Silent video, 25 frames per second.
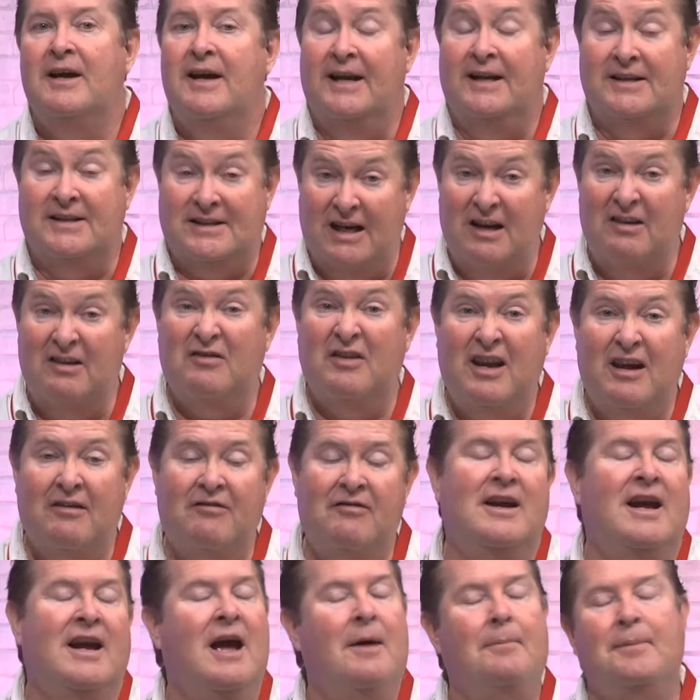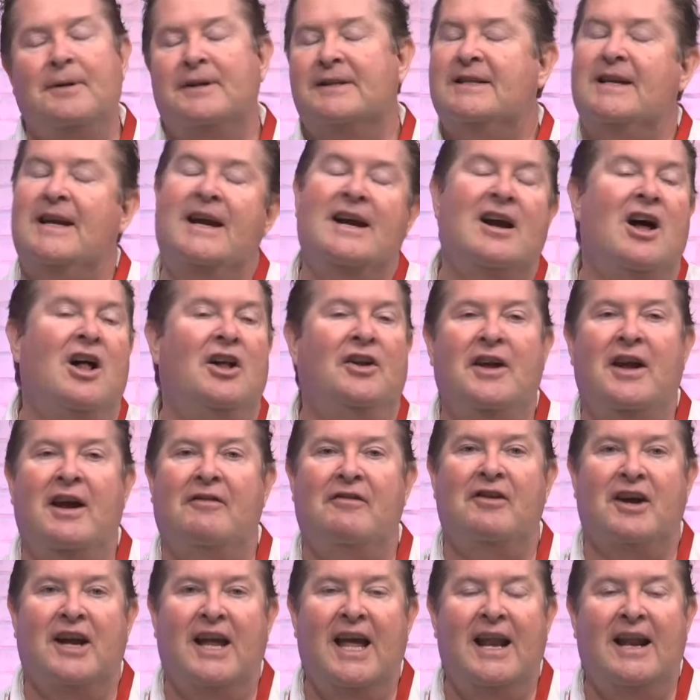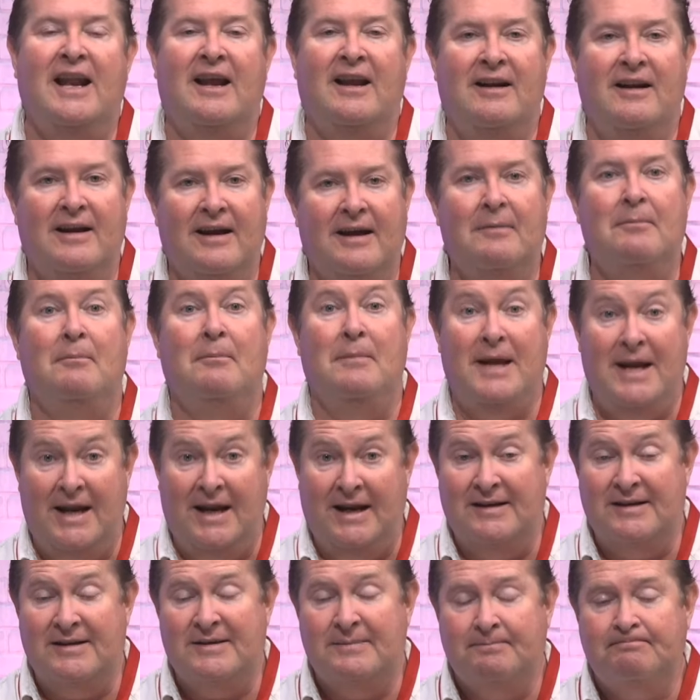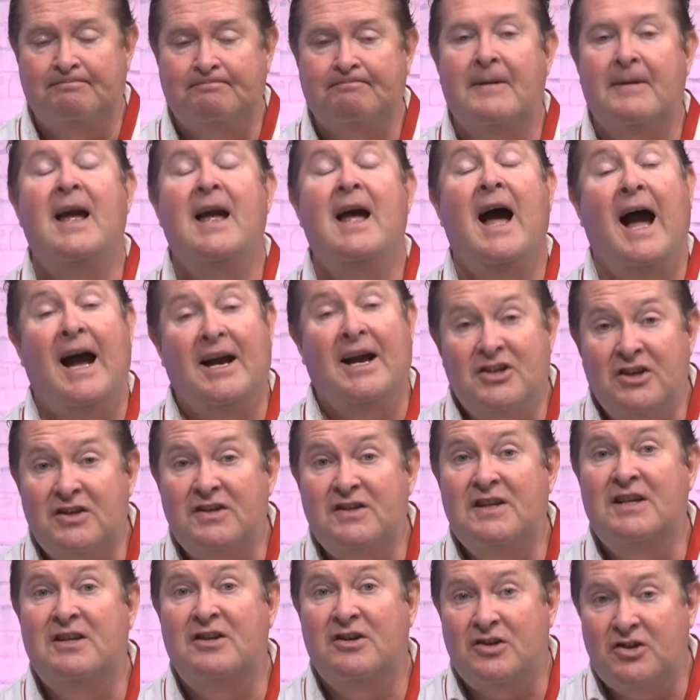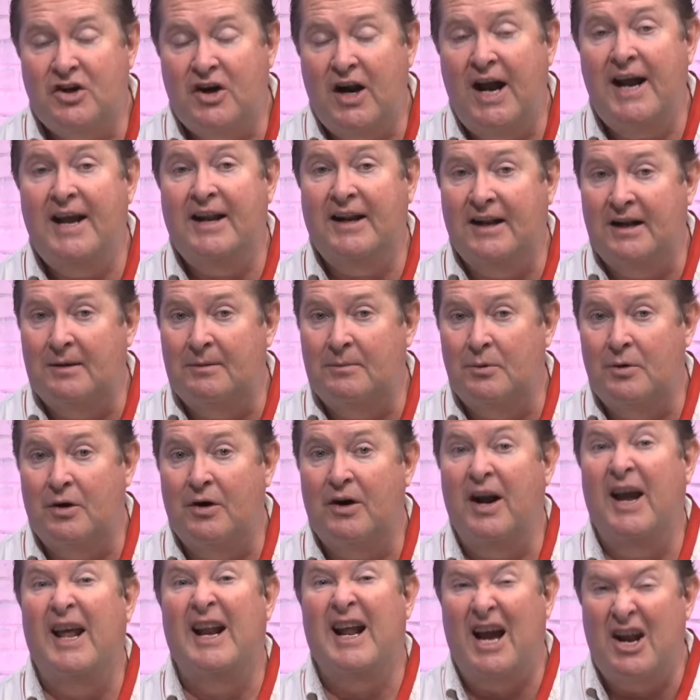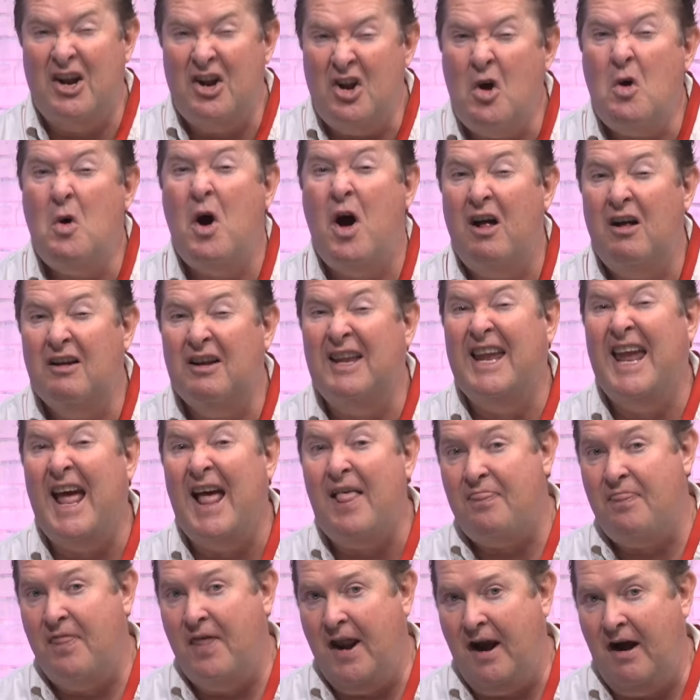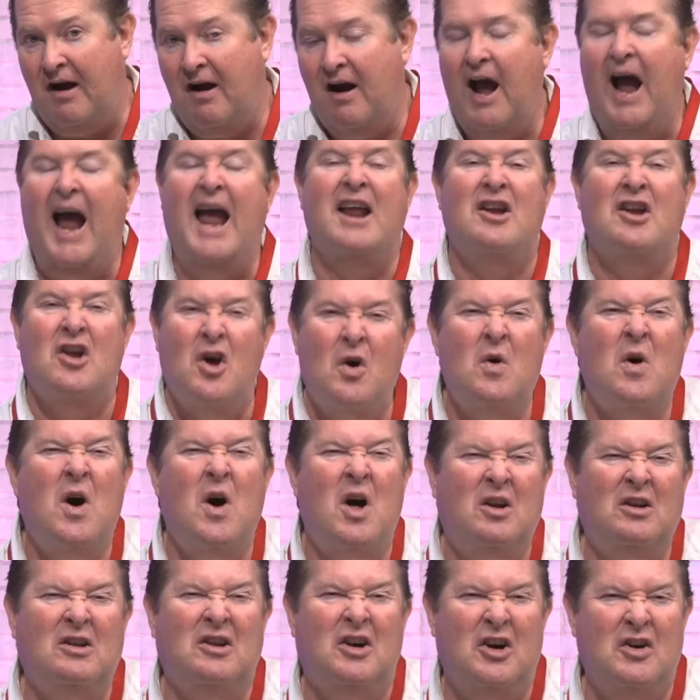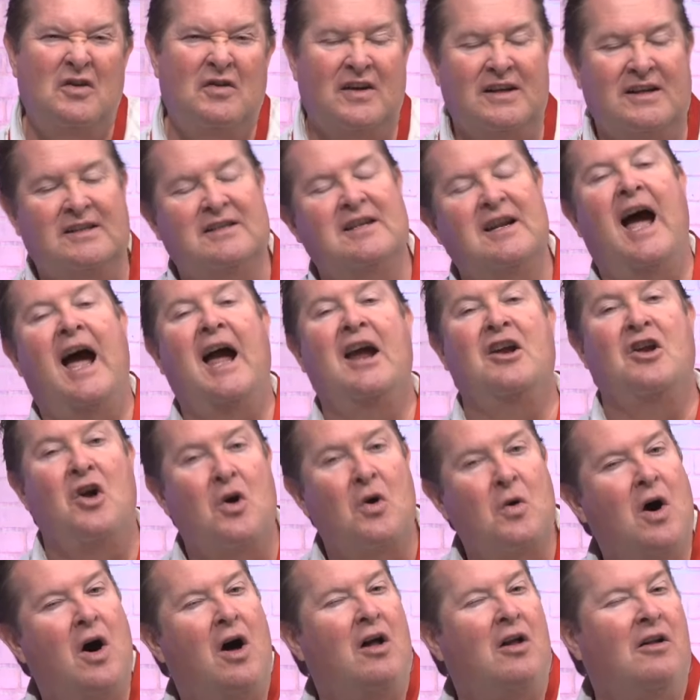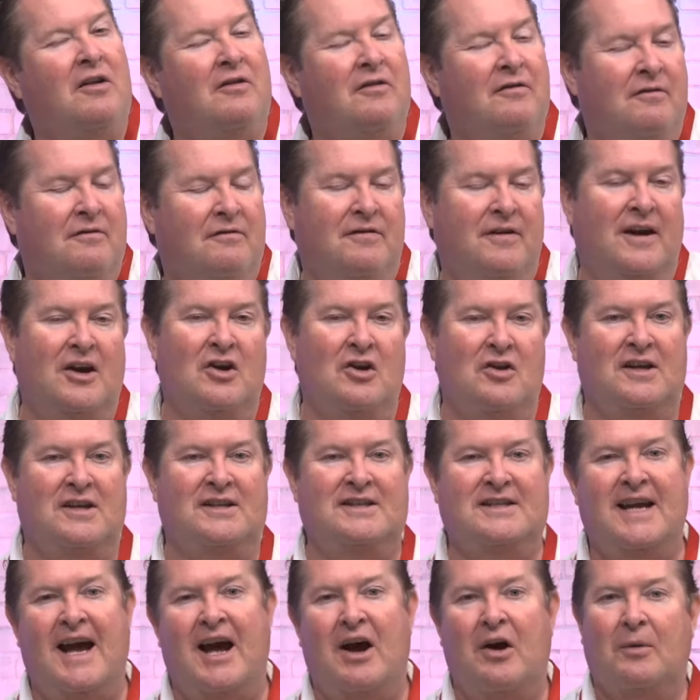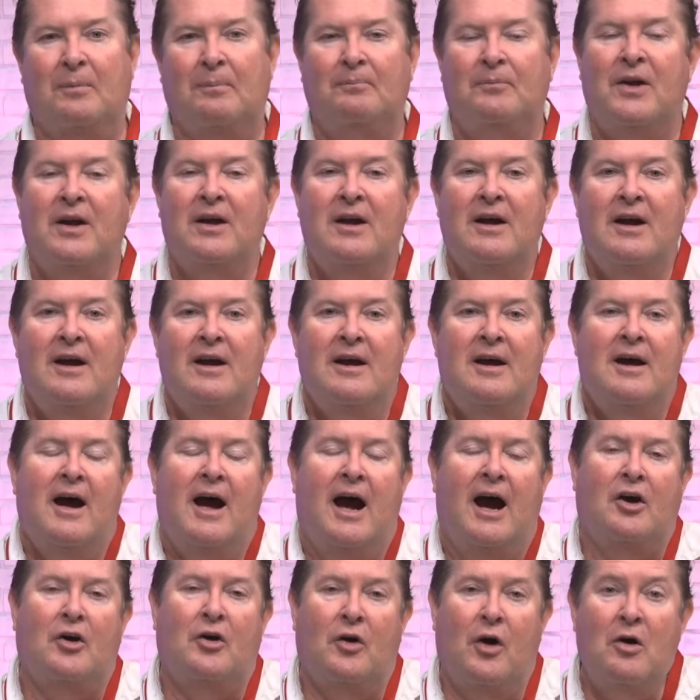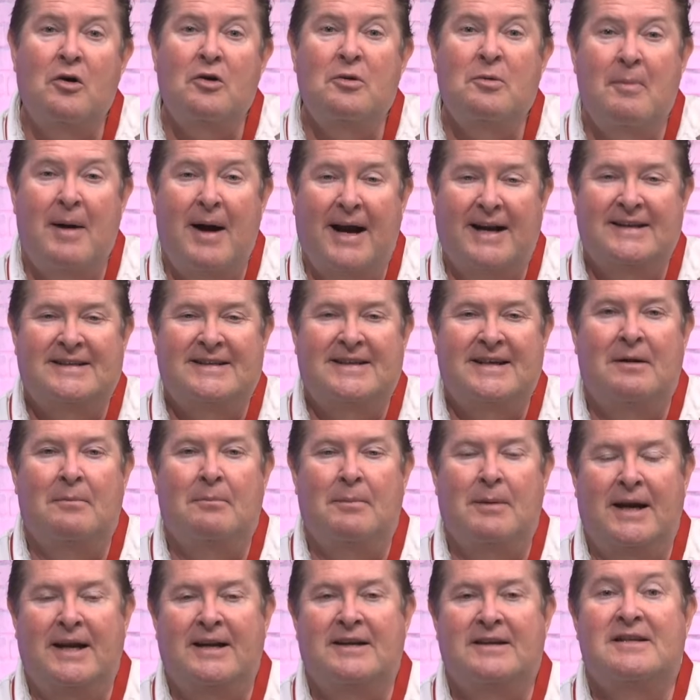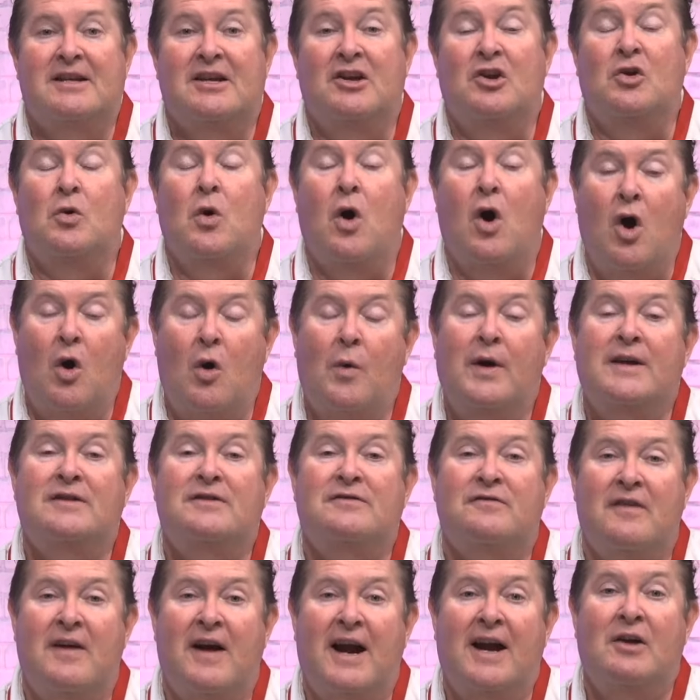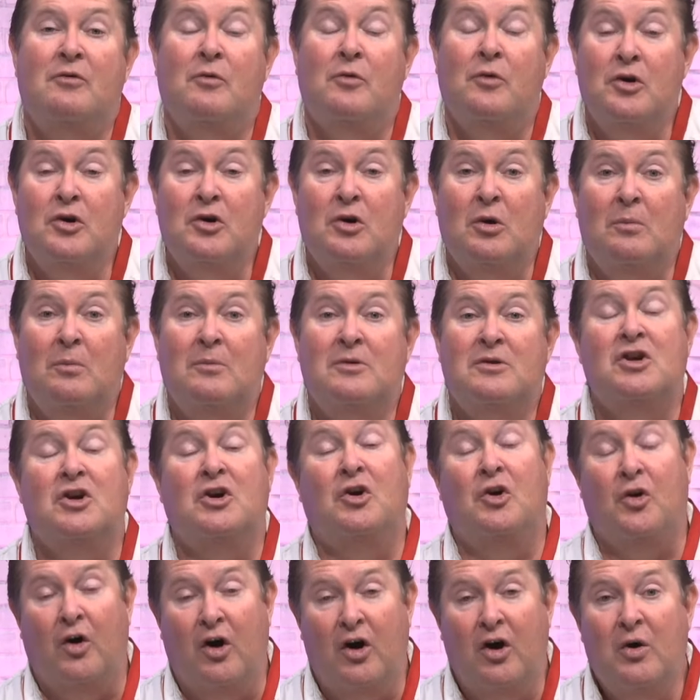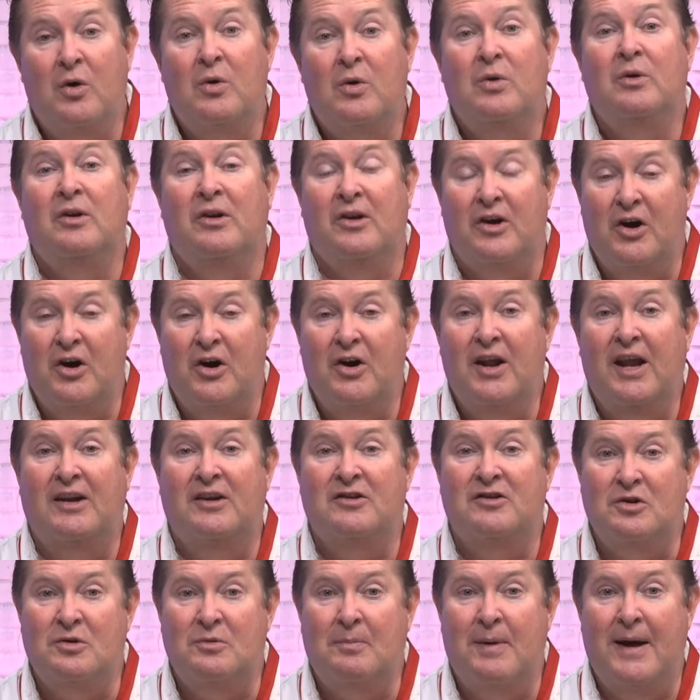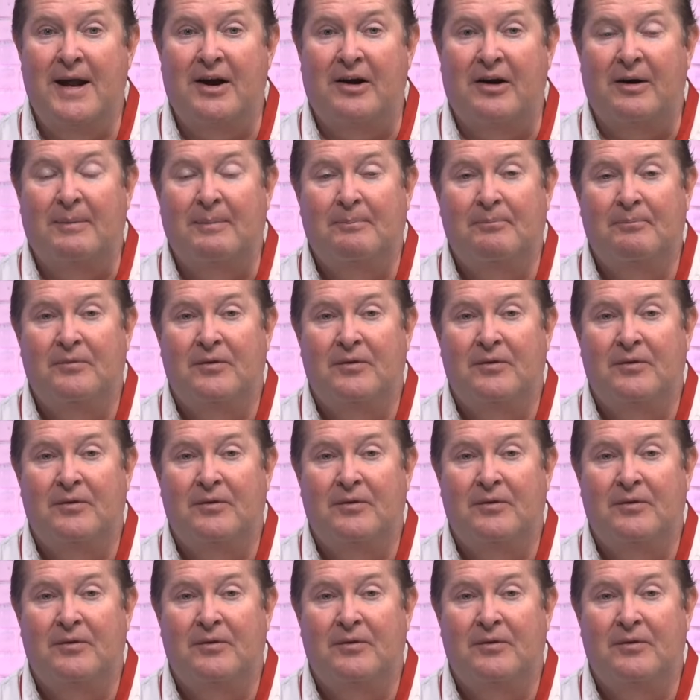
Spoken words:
Instead of giving up and saying, I'll never get it, it means, I just need to try a little more, and I know I'll get there. I know I'll learn this. I know I'll figure this out. A growth mindset means that you always find room to grow, learn, and do better.